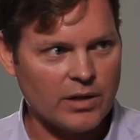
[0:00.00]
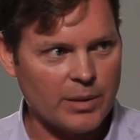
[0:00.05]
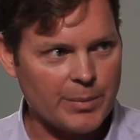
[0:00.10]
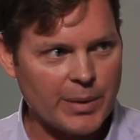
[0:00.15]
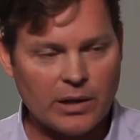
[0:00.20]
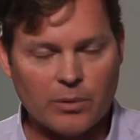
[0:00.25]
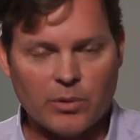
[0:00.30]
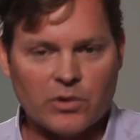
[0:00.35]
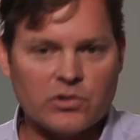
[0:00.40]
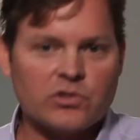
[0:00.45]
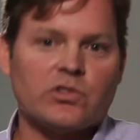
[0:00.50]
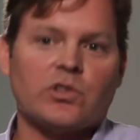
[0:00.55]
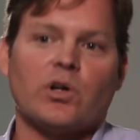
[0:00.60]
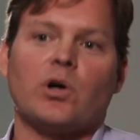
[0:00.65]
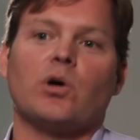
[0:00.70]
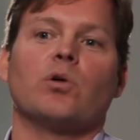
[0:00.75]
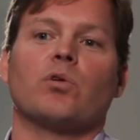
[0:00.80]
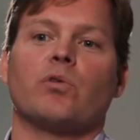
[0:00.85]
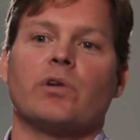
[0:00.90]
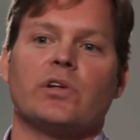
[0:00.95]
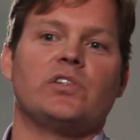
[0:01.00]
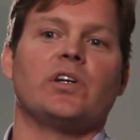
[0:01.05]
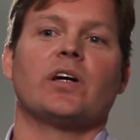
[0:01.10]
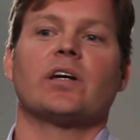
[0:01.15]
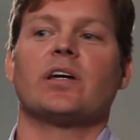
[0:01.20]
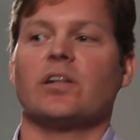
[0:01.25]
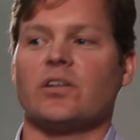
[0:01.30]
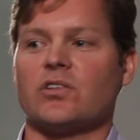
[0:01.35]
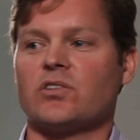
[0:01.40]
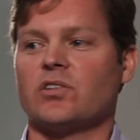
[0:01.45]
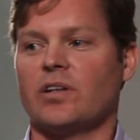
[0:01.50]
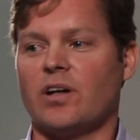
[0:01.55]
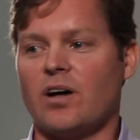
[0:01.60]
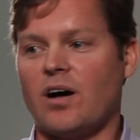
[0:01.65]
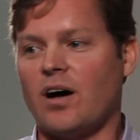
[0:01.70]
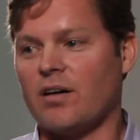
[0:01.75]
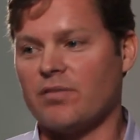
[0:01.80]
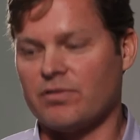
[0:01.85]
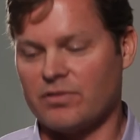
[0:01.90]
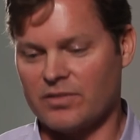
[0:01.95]
I mean, it was so ridiculously
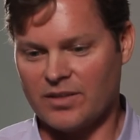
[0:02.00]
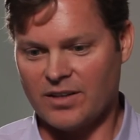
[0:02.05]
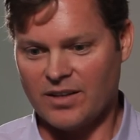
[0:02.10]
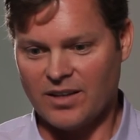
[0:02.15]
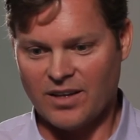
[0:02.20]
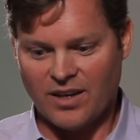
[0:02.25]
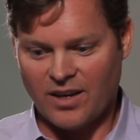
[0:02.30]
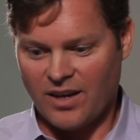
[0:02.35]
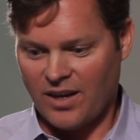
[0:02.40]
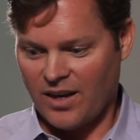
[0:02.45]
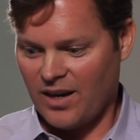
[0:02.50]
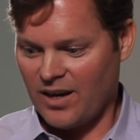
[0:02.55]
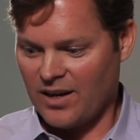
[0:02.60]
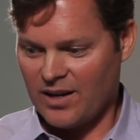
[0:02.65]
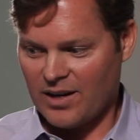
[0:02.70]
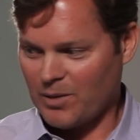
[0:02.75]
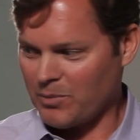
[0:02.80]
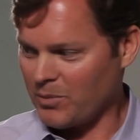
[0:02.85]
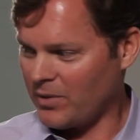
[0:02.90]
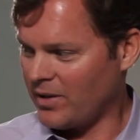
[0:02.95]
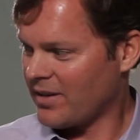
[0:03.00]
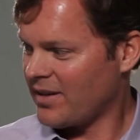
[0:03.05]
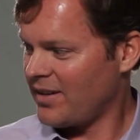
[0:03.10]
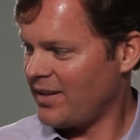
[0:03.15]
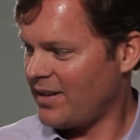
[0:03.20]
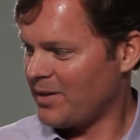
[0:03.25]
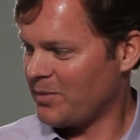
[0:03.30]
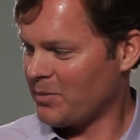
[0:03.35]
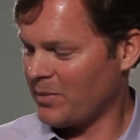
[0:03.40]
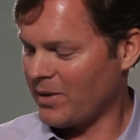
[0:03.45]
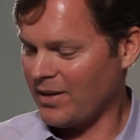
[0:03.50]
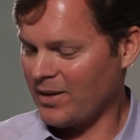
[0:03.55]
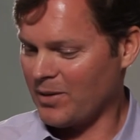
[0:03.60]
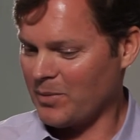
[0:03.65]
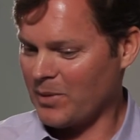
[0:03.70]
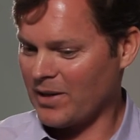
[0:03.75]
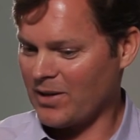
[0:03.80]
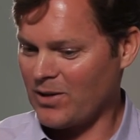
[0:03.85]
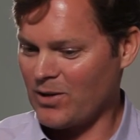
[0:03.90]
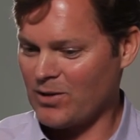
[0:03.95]
off and I'm looking at you know
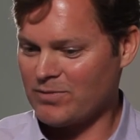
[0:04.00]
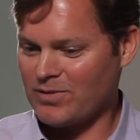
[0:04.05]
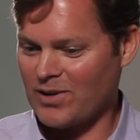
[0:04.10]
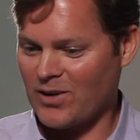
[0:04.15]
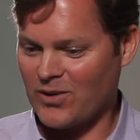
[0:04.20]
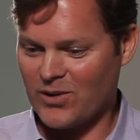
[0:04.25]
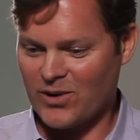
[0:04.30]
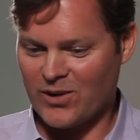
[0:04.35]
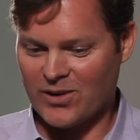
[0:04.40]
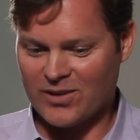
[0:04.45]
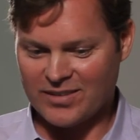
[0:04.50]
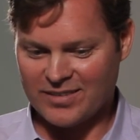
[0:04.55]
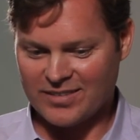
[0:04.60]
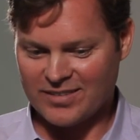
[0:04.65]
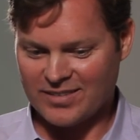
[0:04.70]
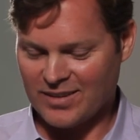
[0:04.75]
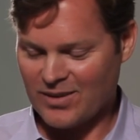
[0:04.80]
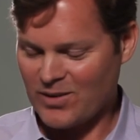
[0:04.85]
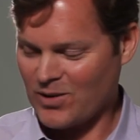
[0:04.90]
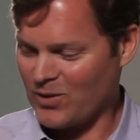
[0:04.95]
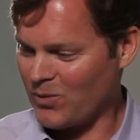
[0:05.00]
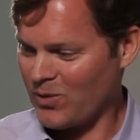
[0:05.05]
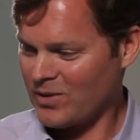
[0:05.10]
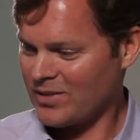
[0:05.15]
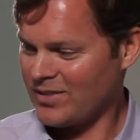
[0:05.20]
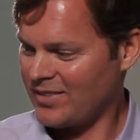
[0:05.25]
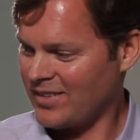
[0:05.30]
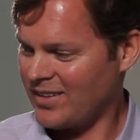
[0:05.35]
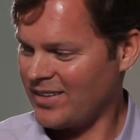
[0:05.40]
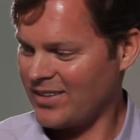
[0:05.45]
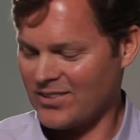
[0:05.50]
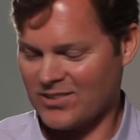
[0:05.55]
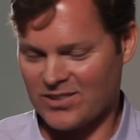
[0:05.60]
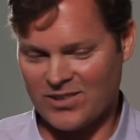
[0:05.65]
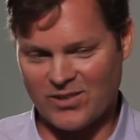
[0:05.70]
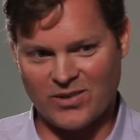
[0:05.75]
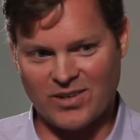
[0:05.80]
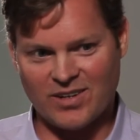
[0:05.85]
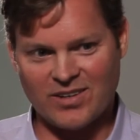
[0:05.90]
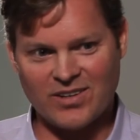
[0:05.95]
my co-founder, you know, what the hell is
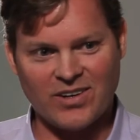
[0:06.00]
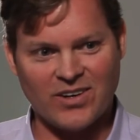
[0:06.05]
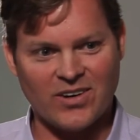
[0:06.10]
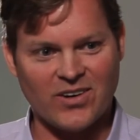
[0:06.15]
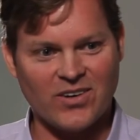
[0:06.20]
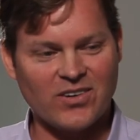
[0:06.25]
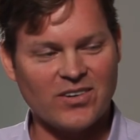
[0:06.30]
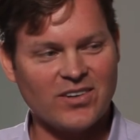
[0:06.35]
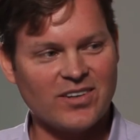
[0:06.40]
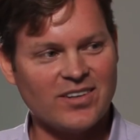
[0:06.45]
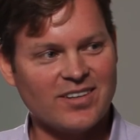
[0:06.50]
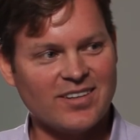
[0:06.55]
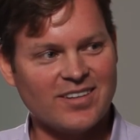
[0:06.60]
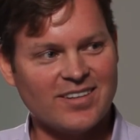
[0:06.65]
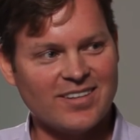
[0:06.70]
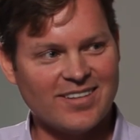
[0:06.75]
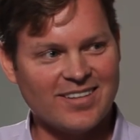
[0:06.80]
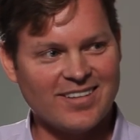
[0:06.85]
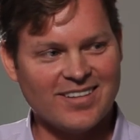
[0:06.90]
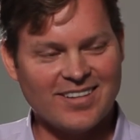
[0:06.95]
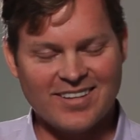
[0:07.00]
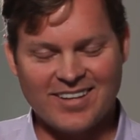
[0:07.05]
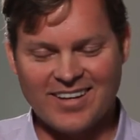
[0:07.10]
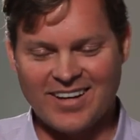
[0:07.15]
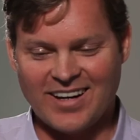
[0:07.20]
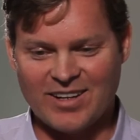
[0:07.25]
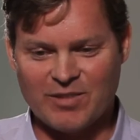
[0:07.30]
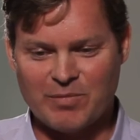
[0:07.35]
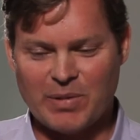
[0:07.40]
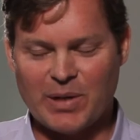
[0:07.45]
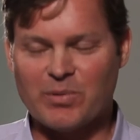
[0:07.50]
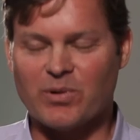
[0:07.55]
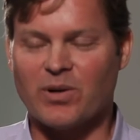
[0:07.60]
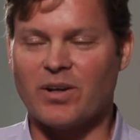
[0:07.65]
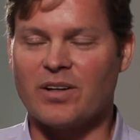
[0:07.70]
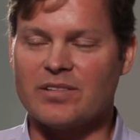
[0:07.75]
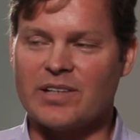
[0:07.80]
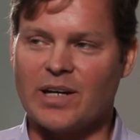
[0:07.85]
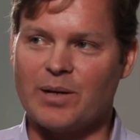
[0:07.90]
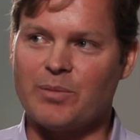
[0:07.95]
going on here? And the people
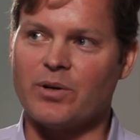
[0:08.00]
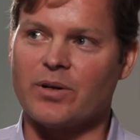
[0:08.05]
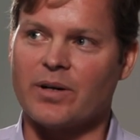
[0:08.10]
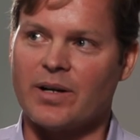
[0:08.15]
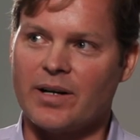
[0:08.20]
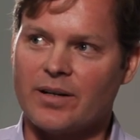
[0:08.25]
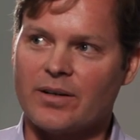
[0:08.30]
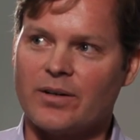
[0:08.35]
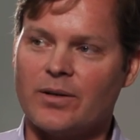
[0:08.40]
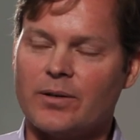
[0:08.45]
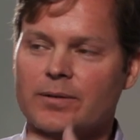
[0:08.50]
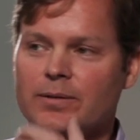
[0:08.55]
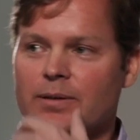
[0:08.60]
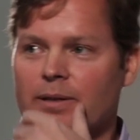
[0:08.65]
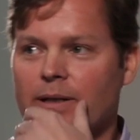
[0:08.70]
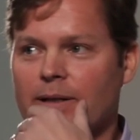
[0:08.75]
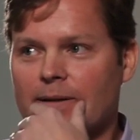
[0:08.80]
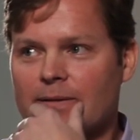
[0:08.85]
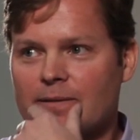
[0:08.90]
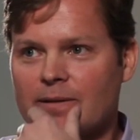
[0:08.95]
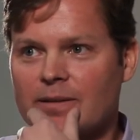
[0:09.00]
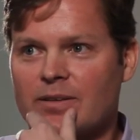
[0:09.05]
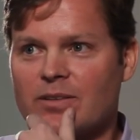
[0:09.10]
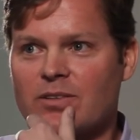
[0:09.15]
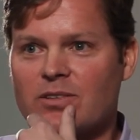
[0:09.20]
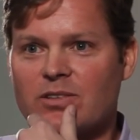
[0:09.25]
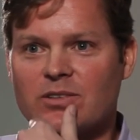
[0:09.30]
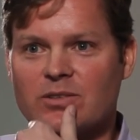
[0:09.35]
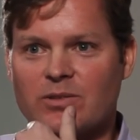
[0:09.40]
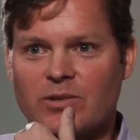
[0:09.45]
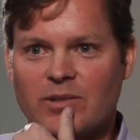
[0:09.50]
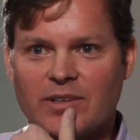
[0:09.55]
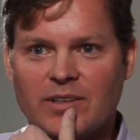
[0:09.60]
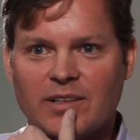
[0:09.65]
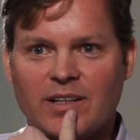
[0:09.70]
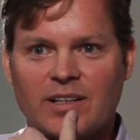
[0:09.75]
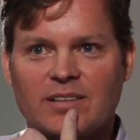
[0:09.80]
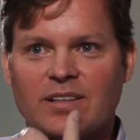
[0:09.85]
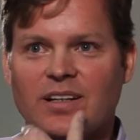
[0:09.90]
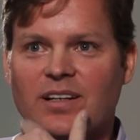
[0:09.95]
around the table are kind of going, yeah, you know, this is really
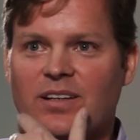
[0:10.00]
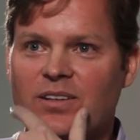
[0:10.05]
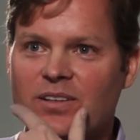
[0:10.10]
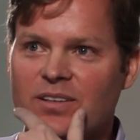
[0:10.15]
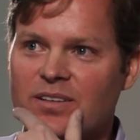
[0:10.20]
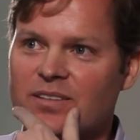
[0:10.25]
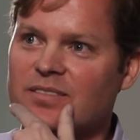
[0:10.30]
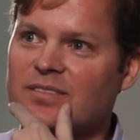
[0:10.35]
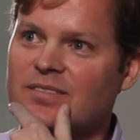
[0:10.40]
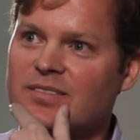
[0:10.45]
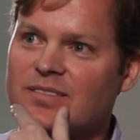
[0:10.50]
not that good.